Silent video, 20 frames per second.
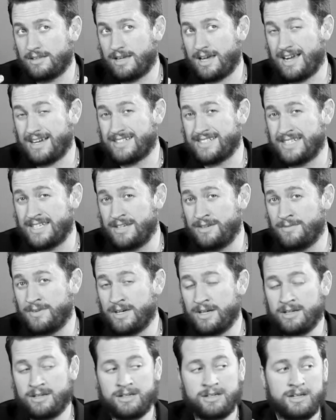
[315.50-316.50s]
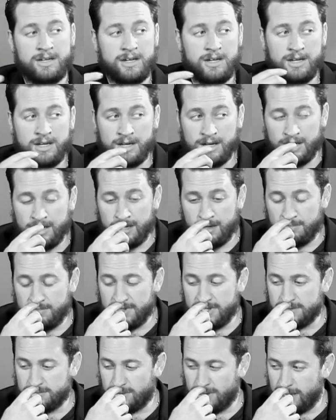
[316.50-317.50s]
Activa.
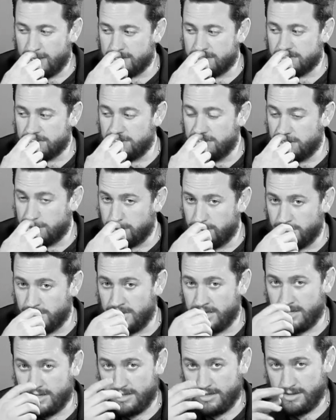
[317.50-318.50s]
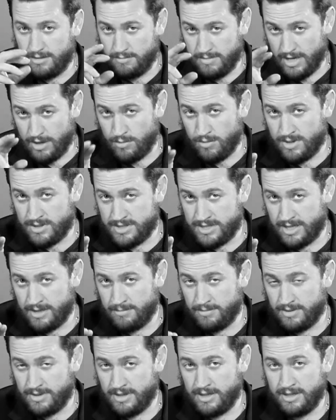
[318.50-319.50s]
These will actually, you can make one
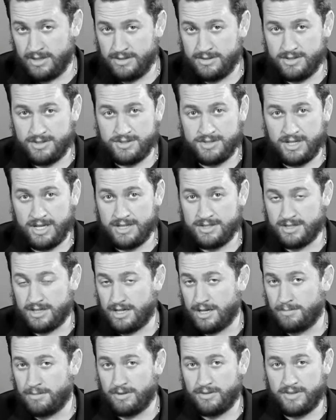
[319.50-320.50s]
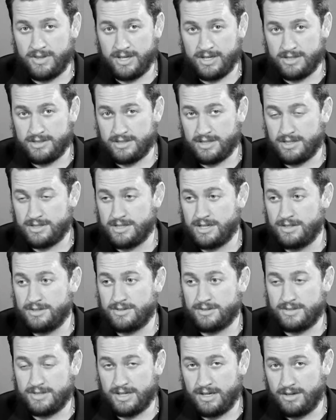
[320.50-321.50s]
template and you just change a couple things, like change
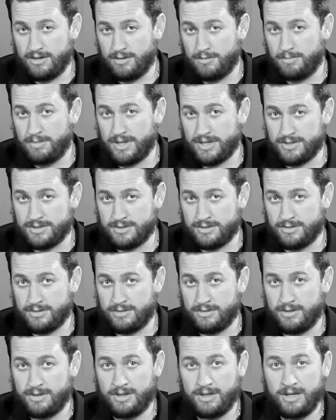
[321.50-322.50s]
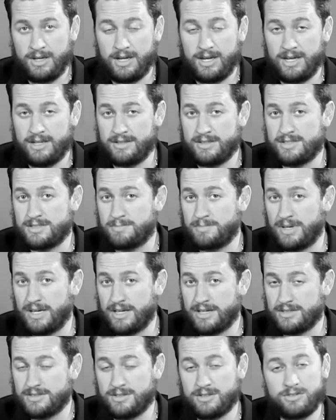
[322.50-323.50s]
your title, picture, and the specs.